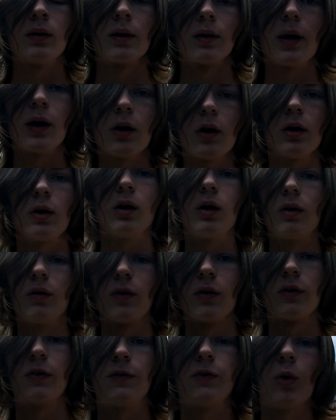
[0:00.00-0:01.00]
There are
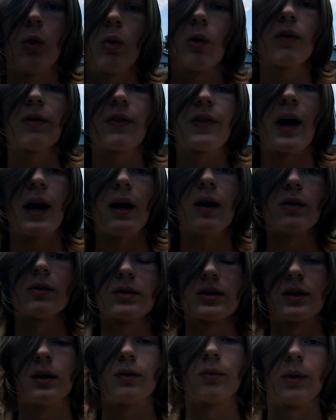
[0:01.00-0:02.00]
over
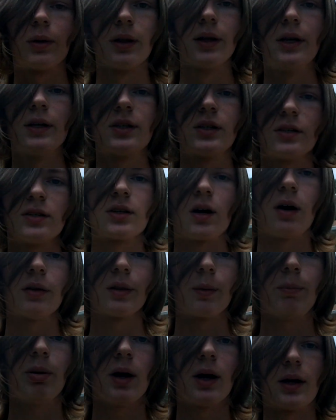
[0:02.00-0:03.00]
4,000 religions
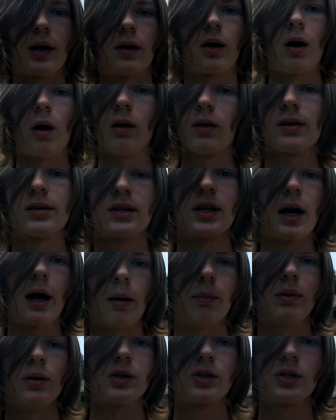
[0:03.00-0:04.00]
on the planet, all
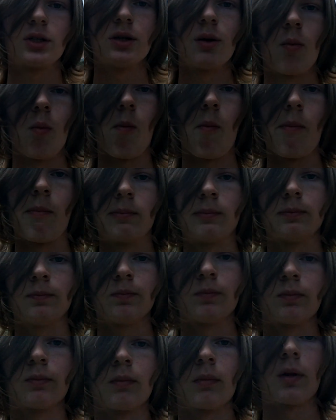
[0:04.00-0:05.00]
established.
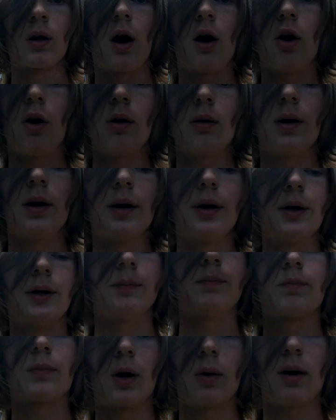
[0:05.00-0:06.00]
All, uh,
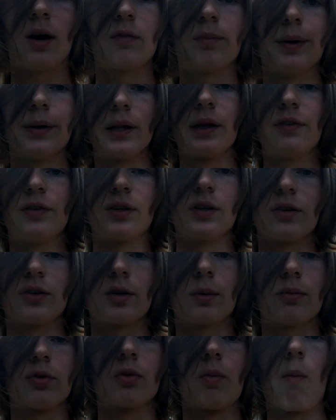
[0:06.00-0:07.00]
all have belief
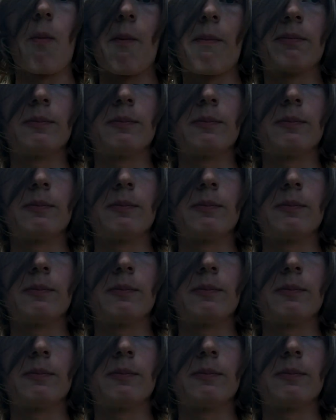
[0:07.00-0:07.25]
systems.